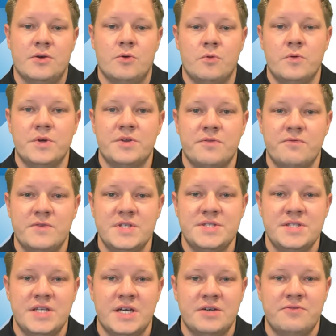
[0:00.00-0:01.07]
With
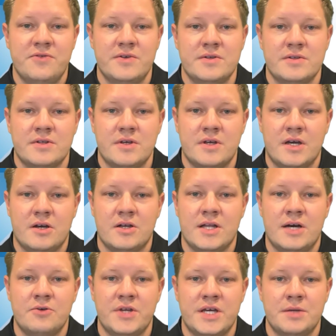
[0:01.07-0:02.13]
VCF,
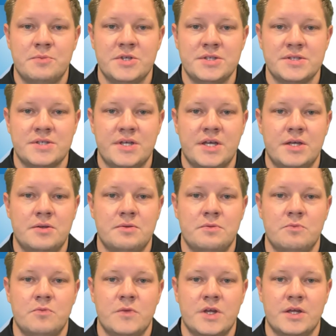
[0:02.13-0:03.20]
cloud admins can
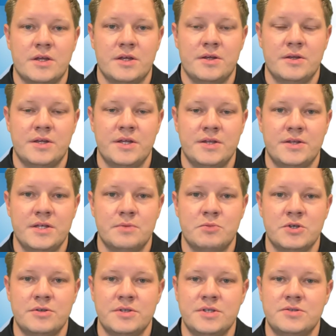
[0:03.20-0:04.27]
get the
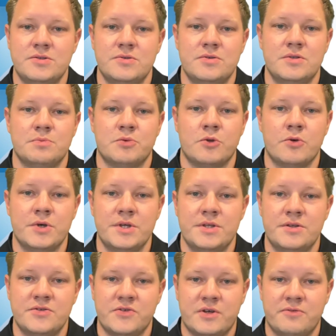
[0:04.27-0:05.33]
ability to deploy
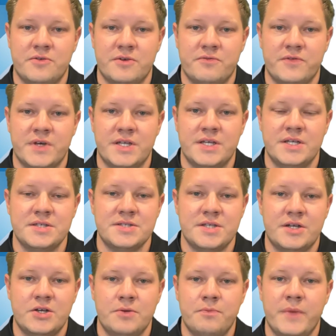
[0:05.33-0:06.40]
the software-defined data
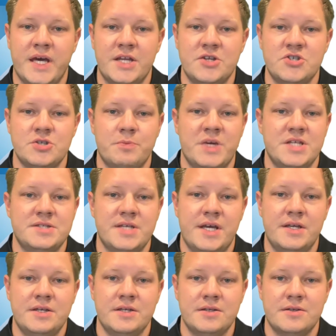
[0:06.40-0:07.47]
center, manage and
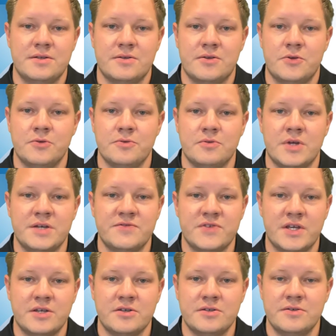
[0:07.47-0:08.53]
maintain it through
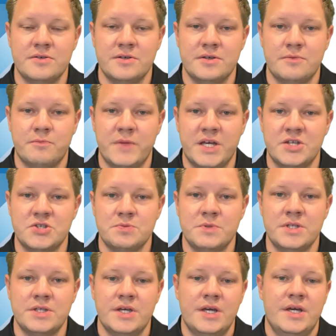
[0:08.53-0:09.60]
lifecycle
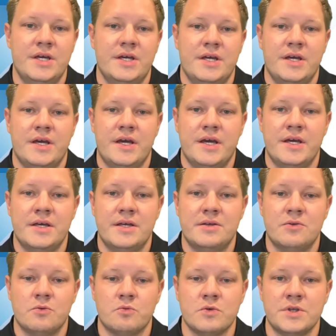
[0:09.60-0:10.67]
management,
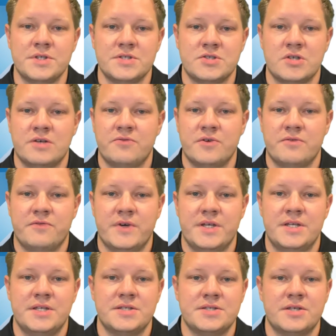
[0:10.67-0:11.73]
and run the software-defined
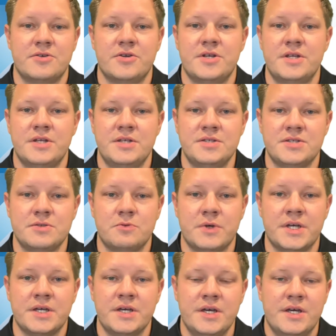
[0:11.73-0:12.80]
data center in an easy
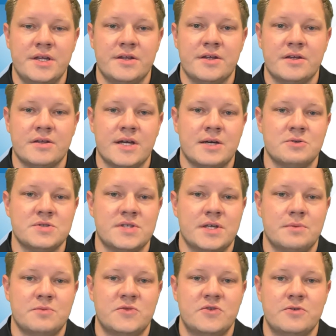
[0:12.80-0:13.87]
way that allows
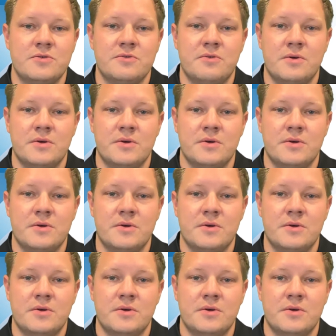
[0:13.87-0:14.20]
them to